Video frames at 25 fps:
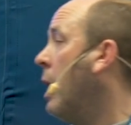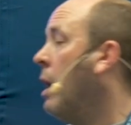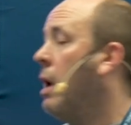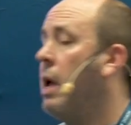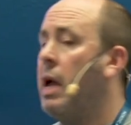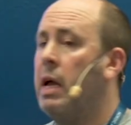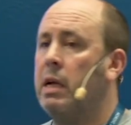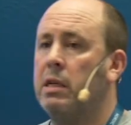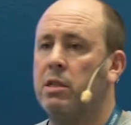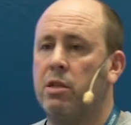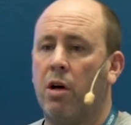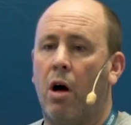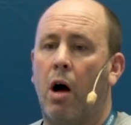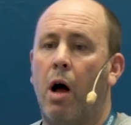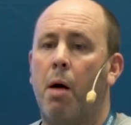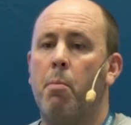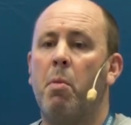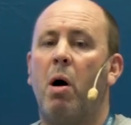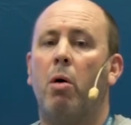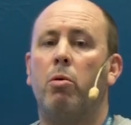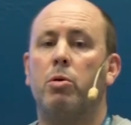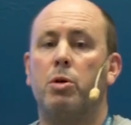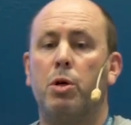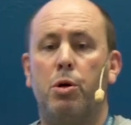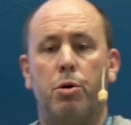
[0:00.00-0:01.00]
In time,
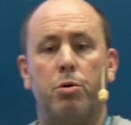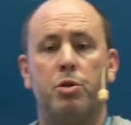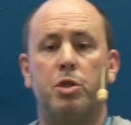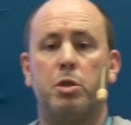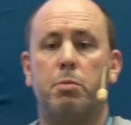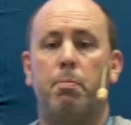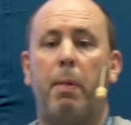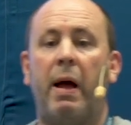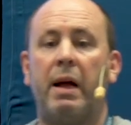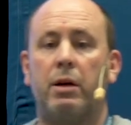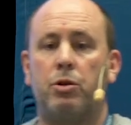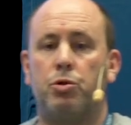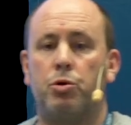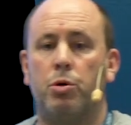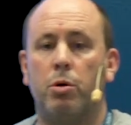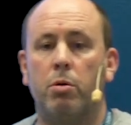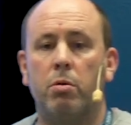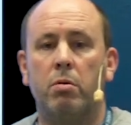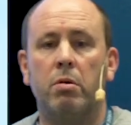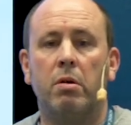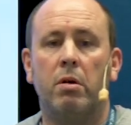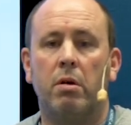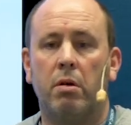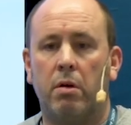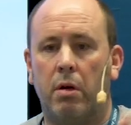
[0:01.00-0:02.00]
I will use
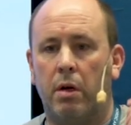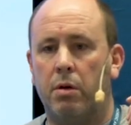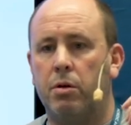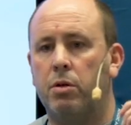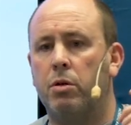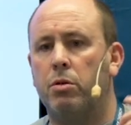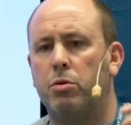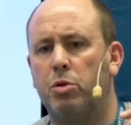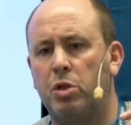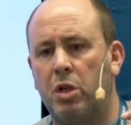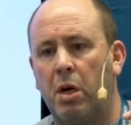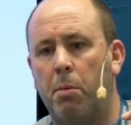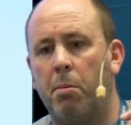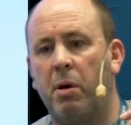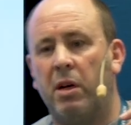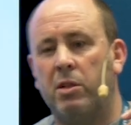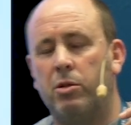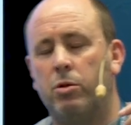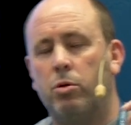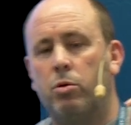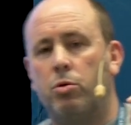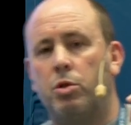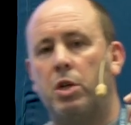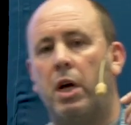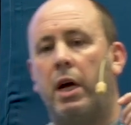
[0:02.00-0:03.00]
Spectral, and you'll see my
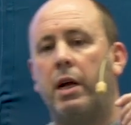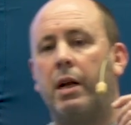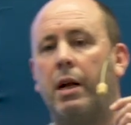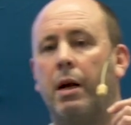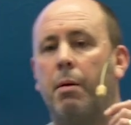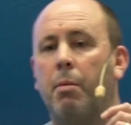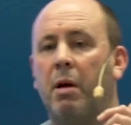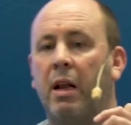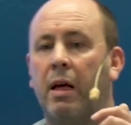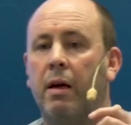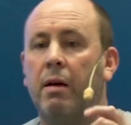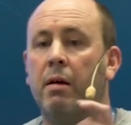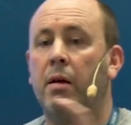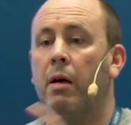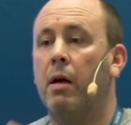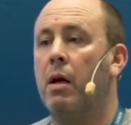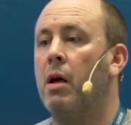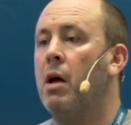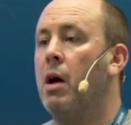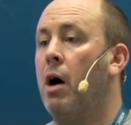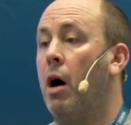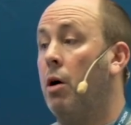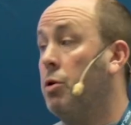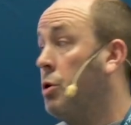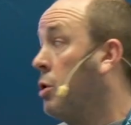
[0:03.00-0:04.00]
toolchain in a minute.
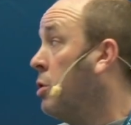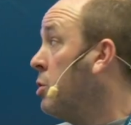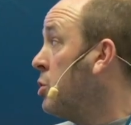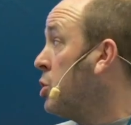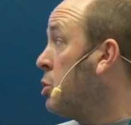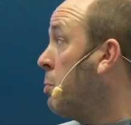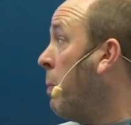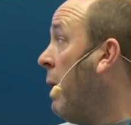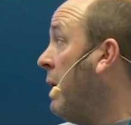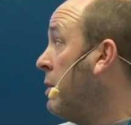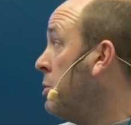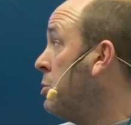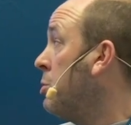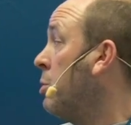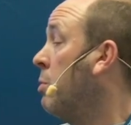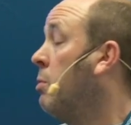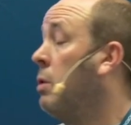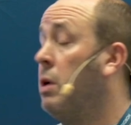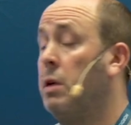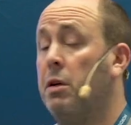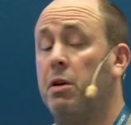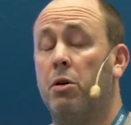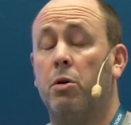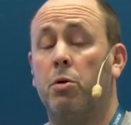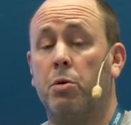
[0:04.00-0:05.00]
I'll use Spectral
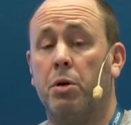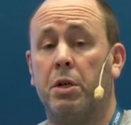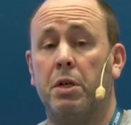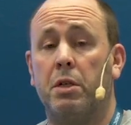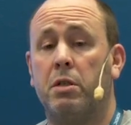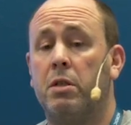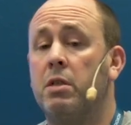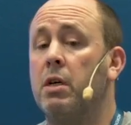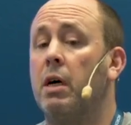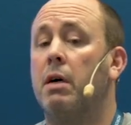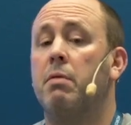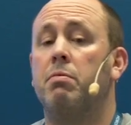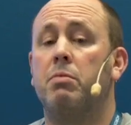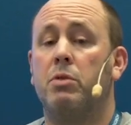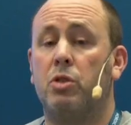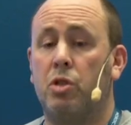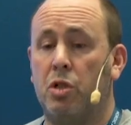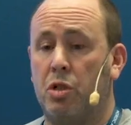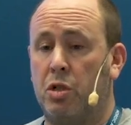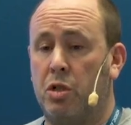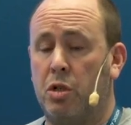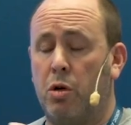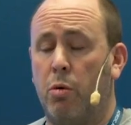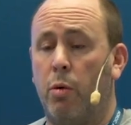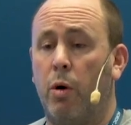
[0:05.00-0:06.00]
in order to
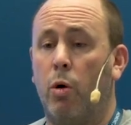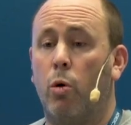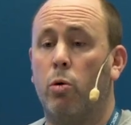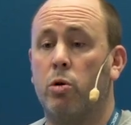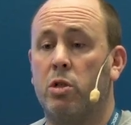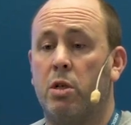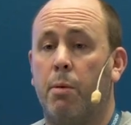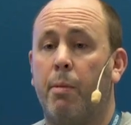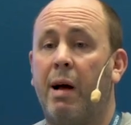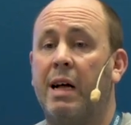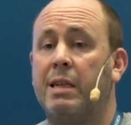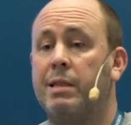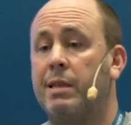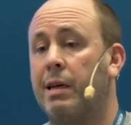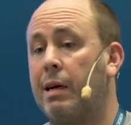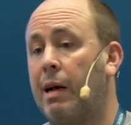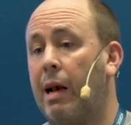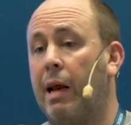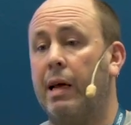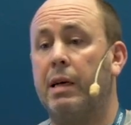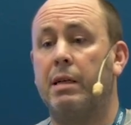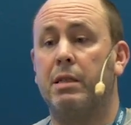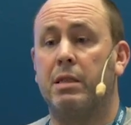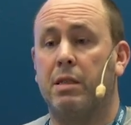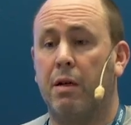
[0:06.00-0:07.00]
just do it
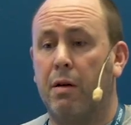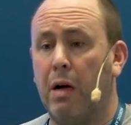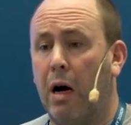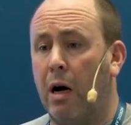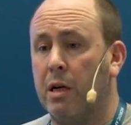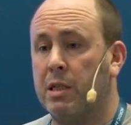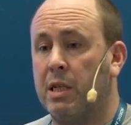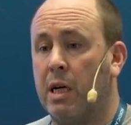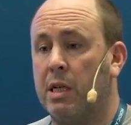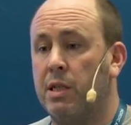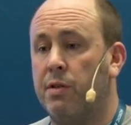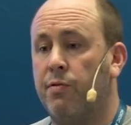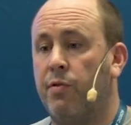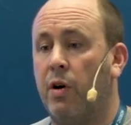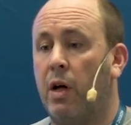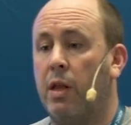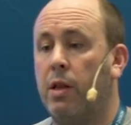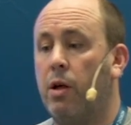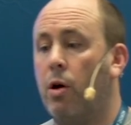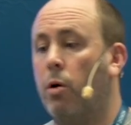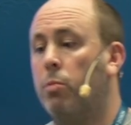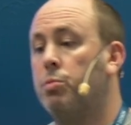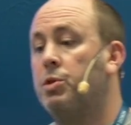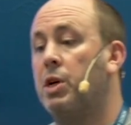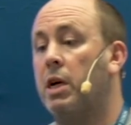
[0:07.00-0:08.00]
automatically to identify
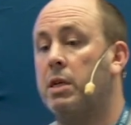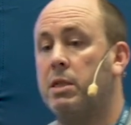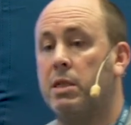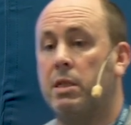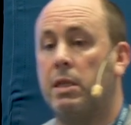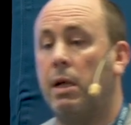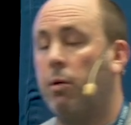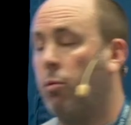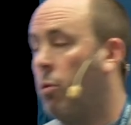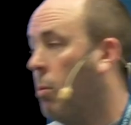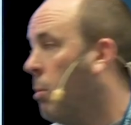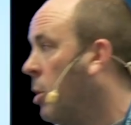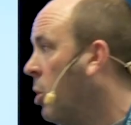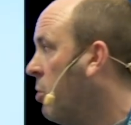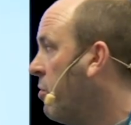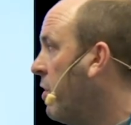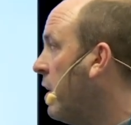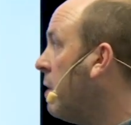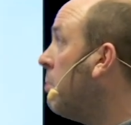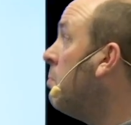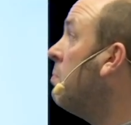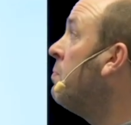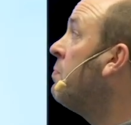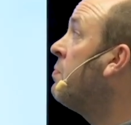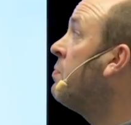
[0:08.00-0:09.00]
the object and then remove it.